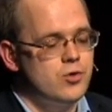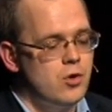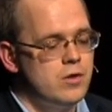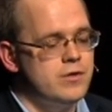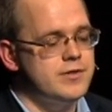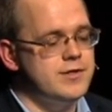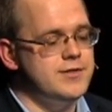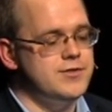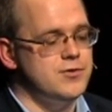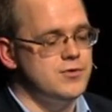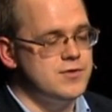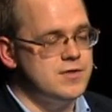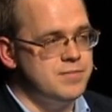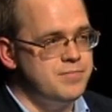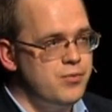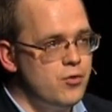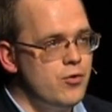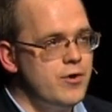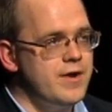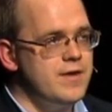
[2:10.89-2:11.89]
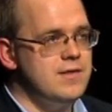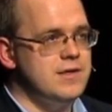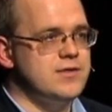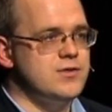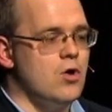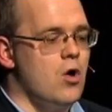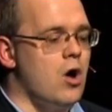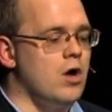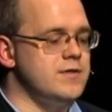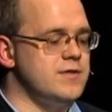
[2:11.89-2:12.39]
on supporting these
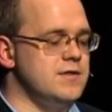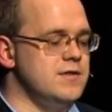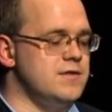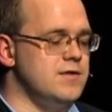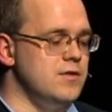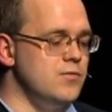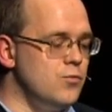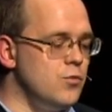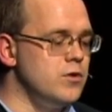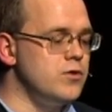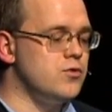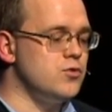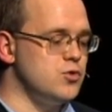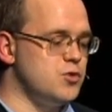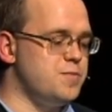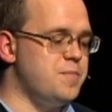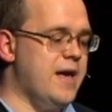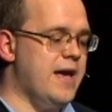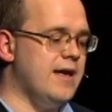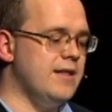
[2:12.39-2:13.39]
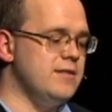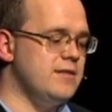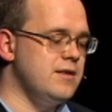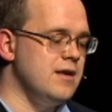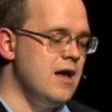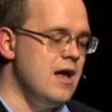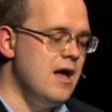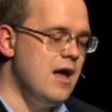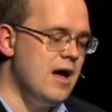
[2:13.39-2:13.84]
causes and want to spend